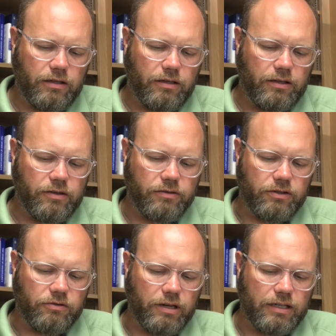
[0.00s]
Here in
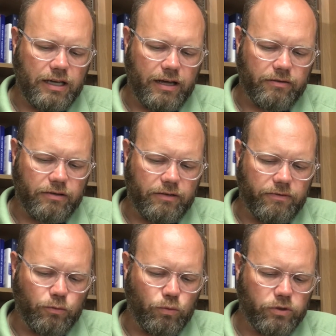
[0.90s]
this great gathering
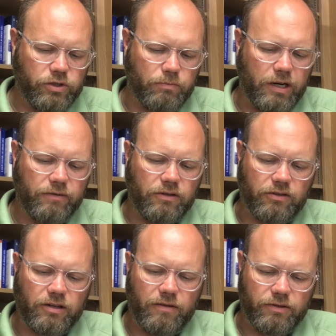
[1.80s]
for worship, I have
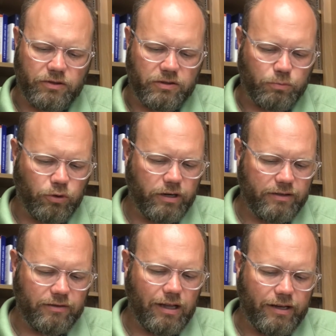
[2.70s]
discovered this
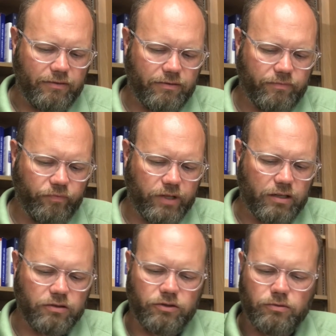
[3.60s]
praise life, and
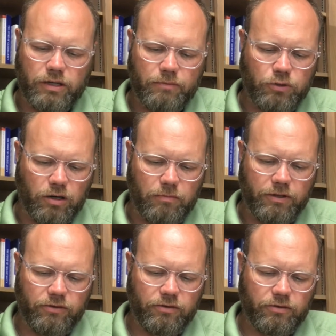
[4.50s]
I'll do what I
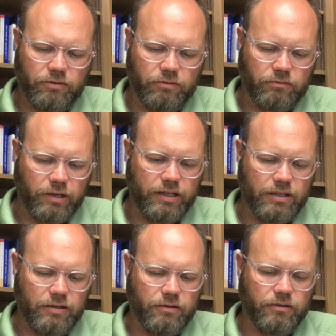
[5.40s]
promised right
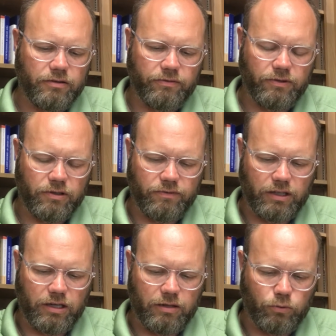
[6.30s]
here in front of the
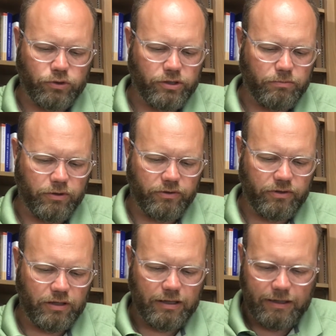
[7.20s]
God
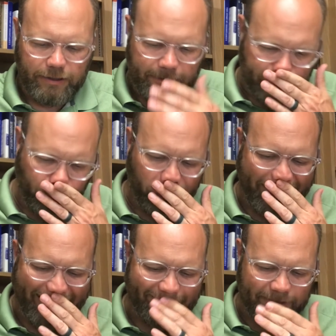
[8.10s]
worshippers.
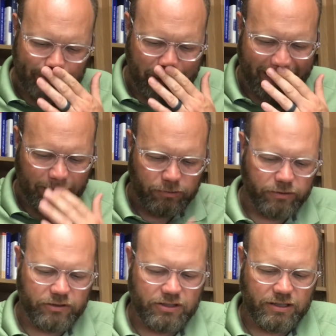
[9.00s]
Down and
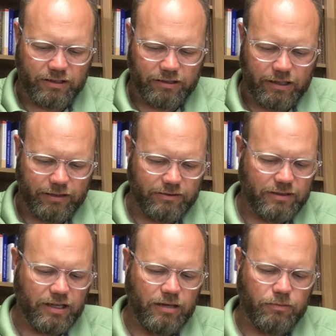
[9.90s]
outers sit at God's
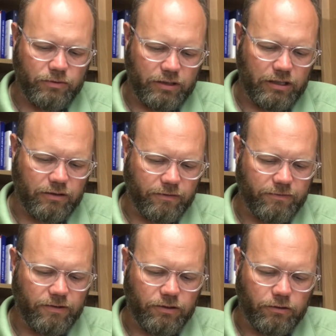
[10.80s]
table and eat their
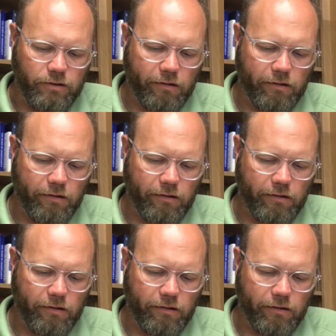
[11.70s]
fill.